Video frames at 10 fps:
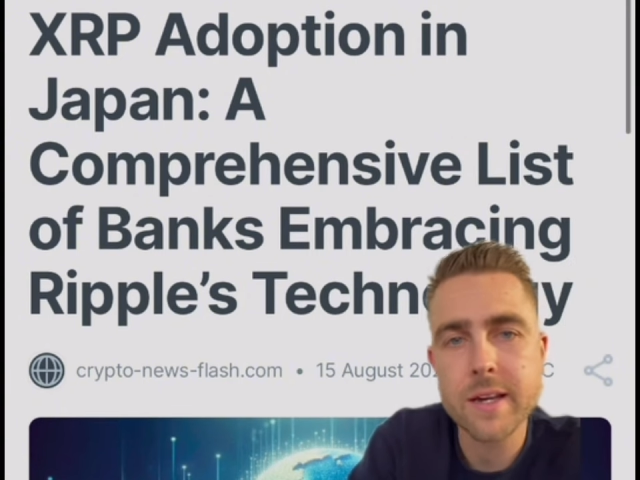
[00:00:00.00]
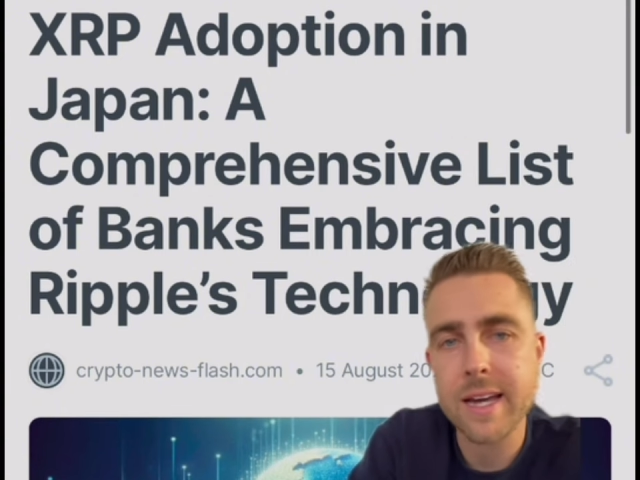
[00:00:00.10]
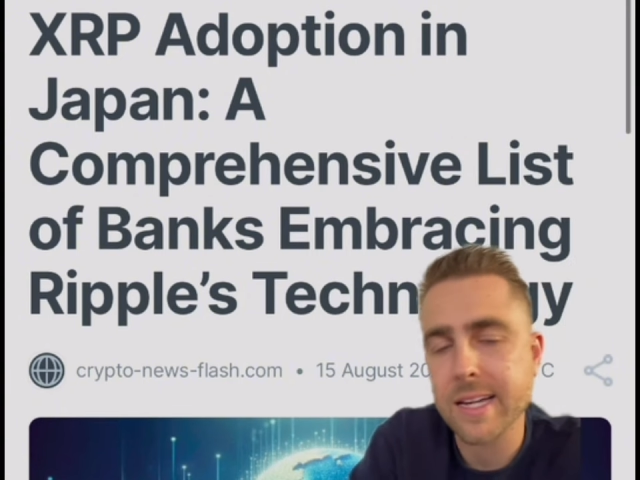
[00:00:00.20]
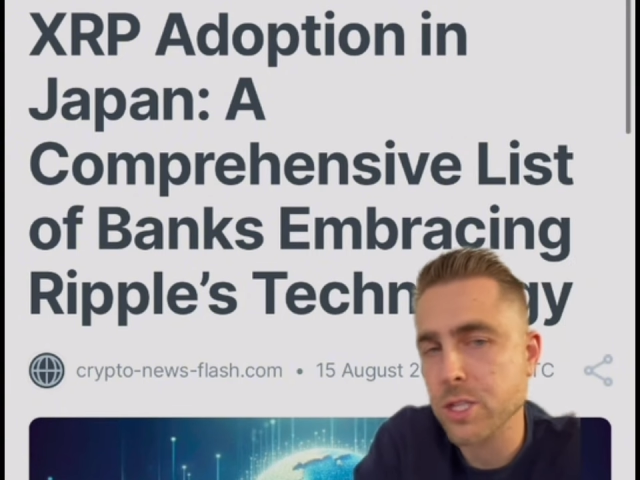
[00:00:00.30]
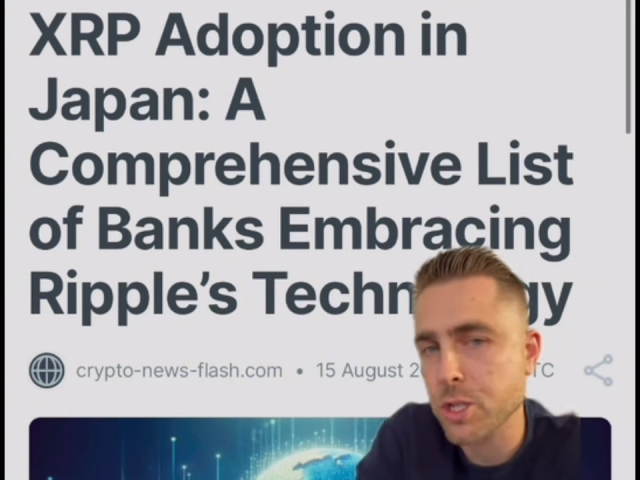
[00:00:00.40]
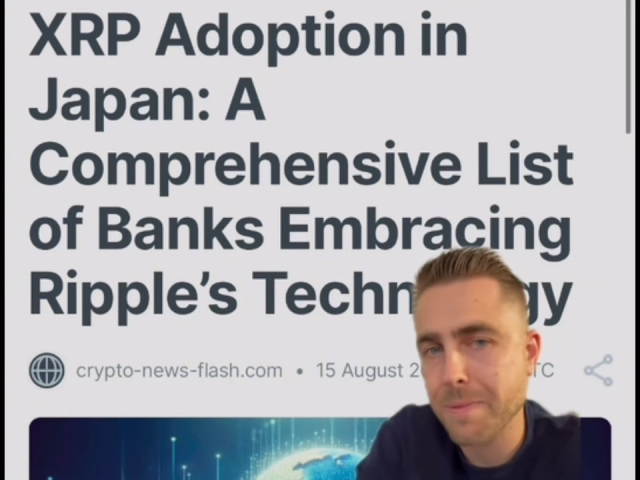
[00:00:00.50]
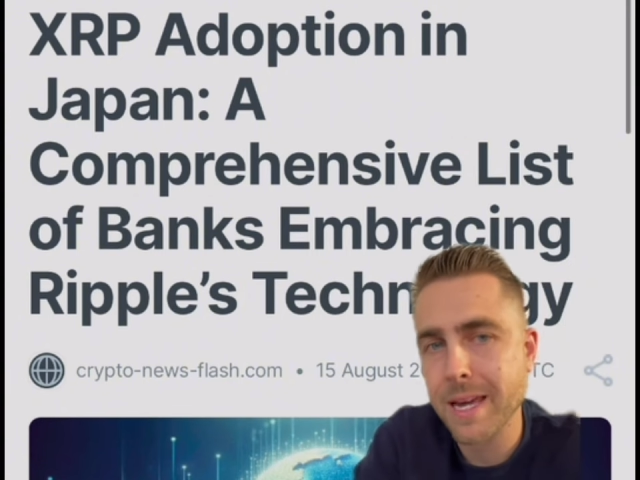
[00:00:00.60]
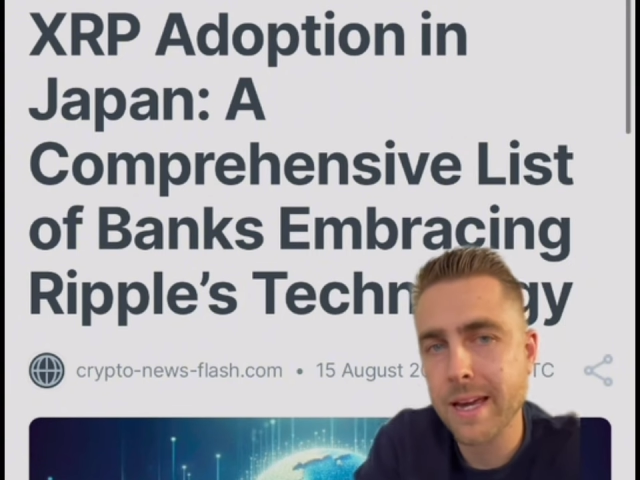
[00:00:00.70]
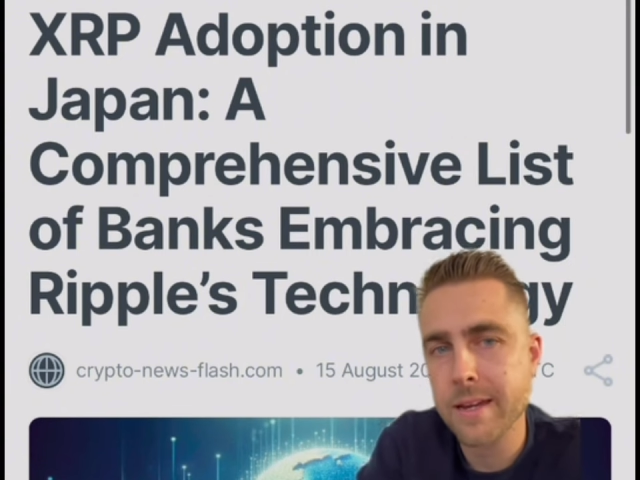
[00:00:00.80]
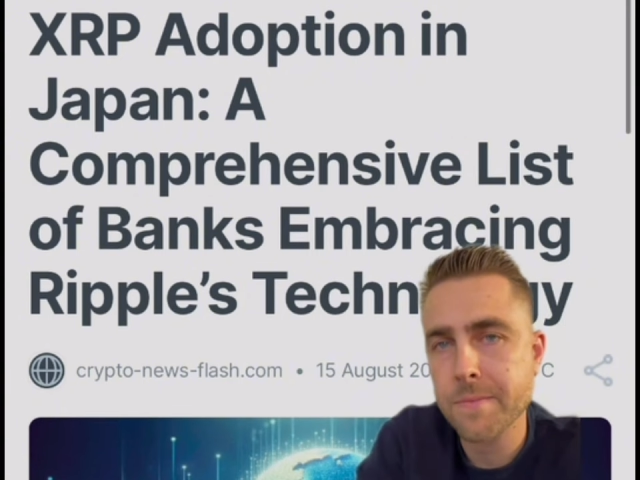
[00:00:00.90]
Guys,
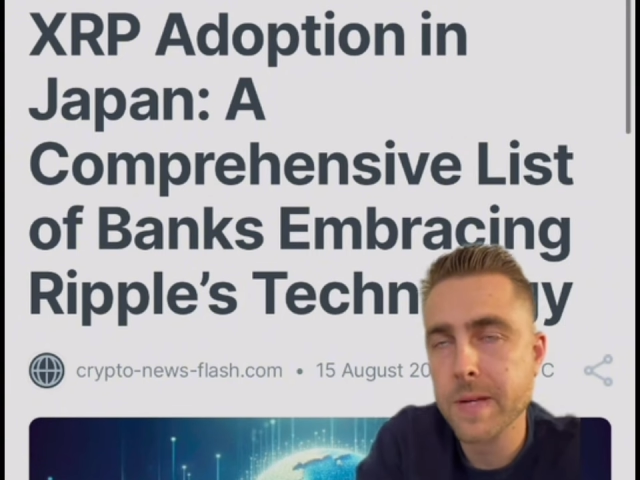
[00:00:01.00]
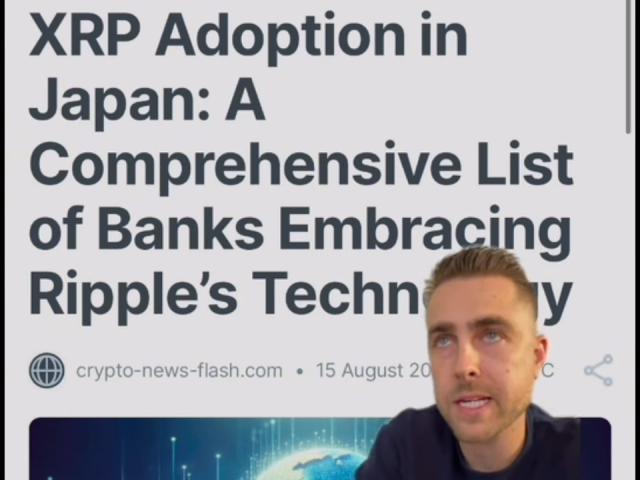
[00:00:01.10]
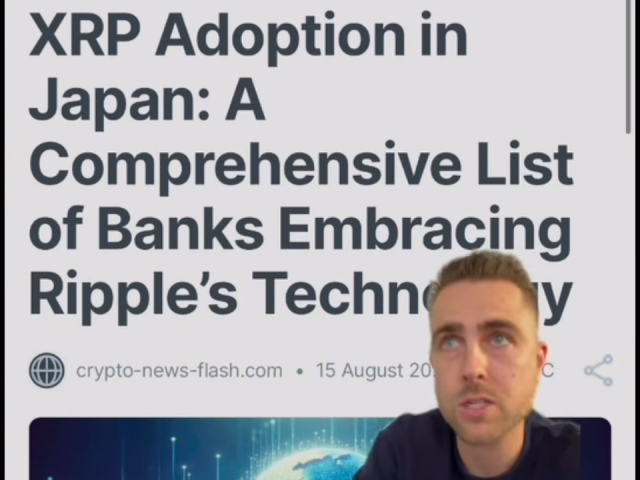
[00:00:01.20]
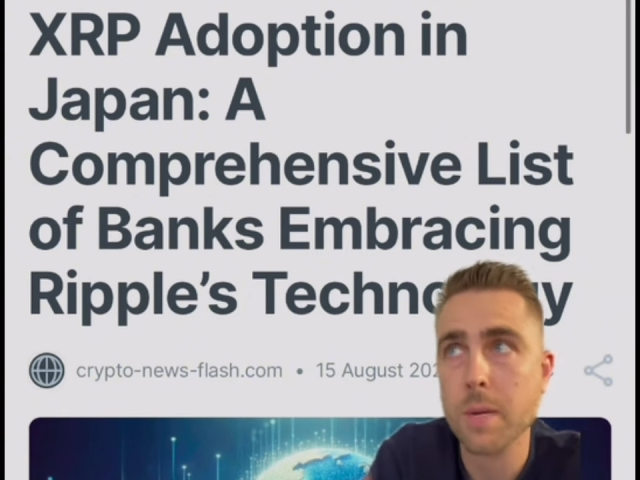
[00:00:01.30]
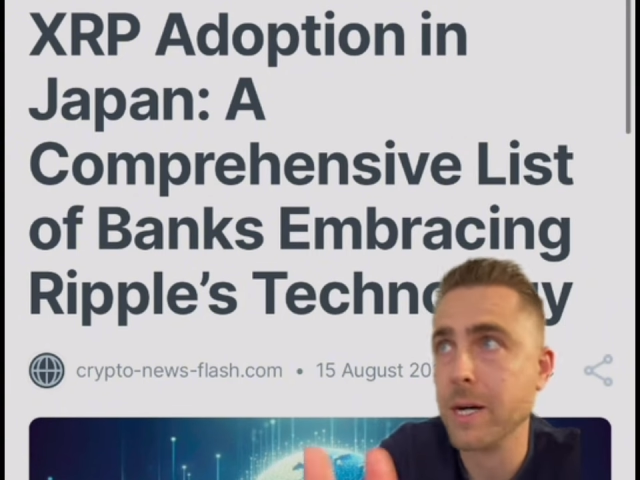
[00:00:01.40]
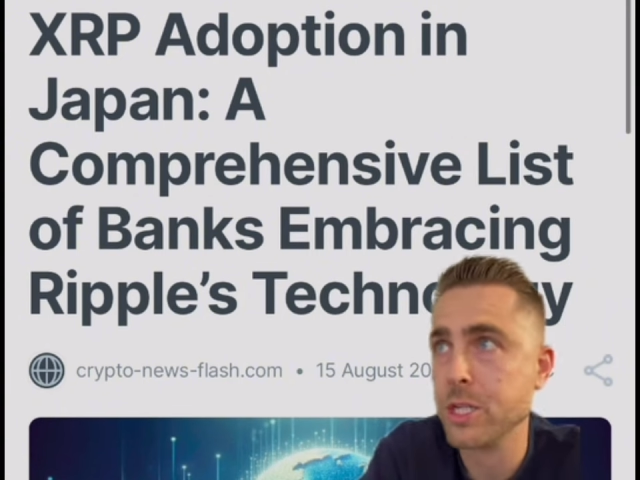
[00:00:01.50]
Japan is all about